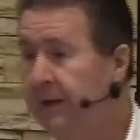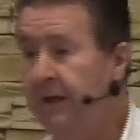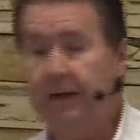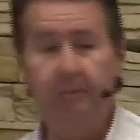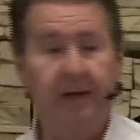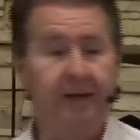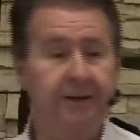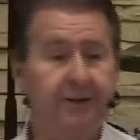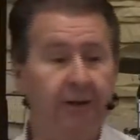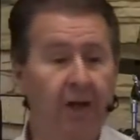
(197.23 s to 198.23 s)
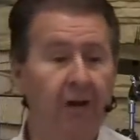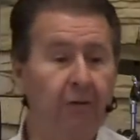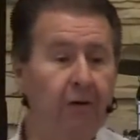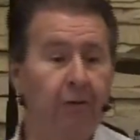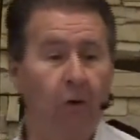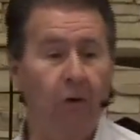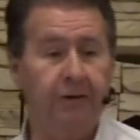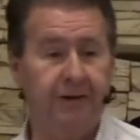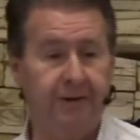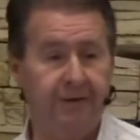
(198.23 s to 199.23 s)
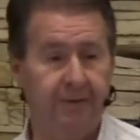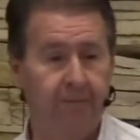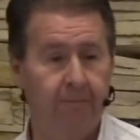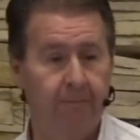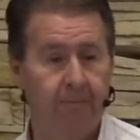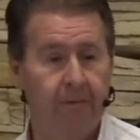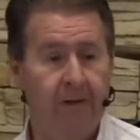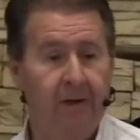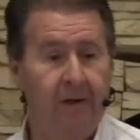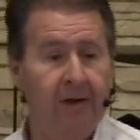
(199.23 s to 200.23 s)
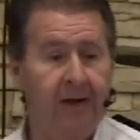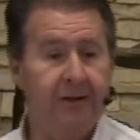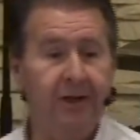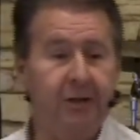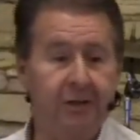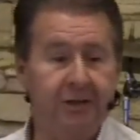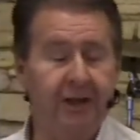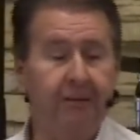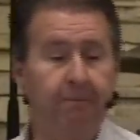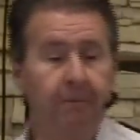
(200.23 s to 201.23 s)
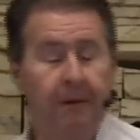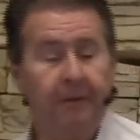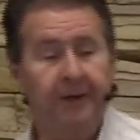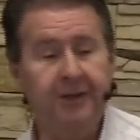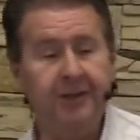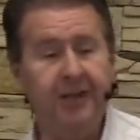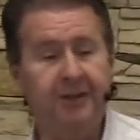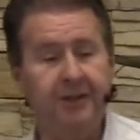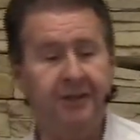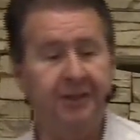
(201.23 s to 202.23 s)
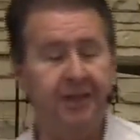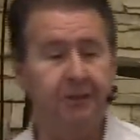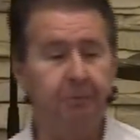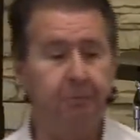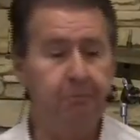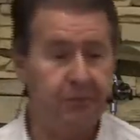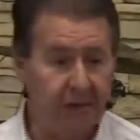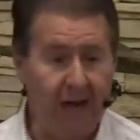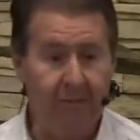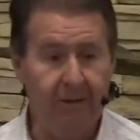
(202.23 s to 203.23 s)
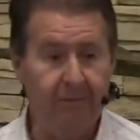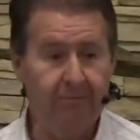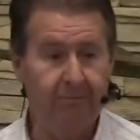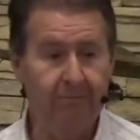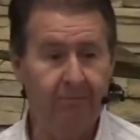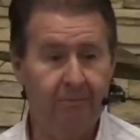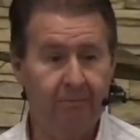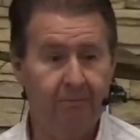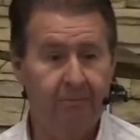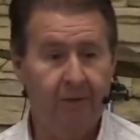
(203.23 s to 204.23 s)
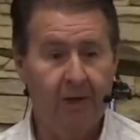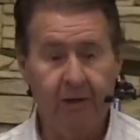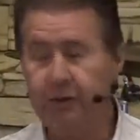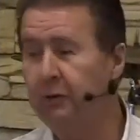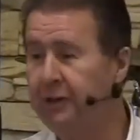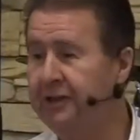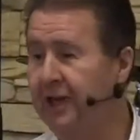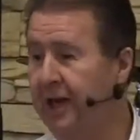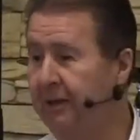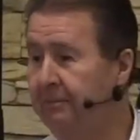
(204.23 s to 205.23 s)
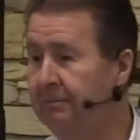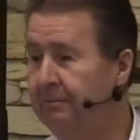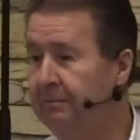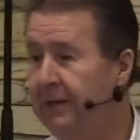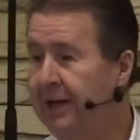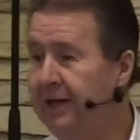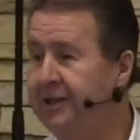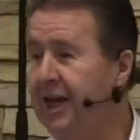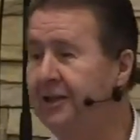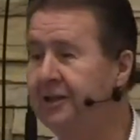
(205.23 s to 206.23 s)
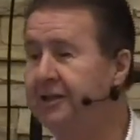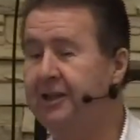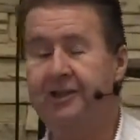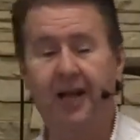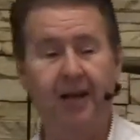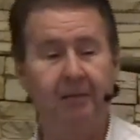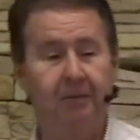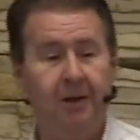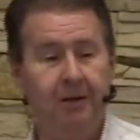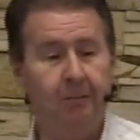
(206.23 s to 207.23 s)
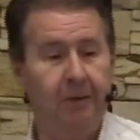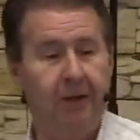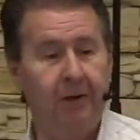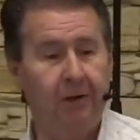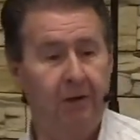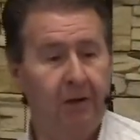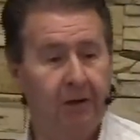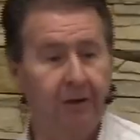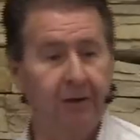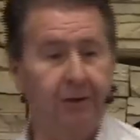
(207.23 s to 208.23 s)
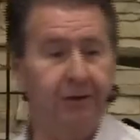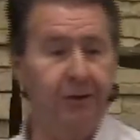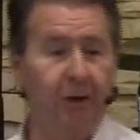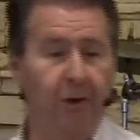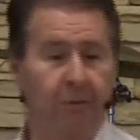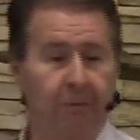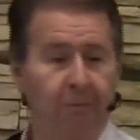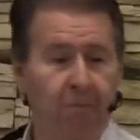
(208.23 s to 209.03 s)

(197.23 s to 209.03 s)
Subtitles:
It means the lover of horses. It's interesting that Jesus sees Simon, a Jewish name, and changes his name to Peter, little stone.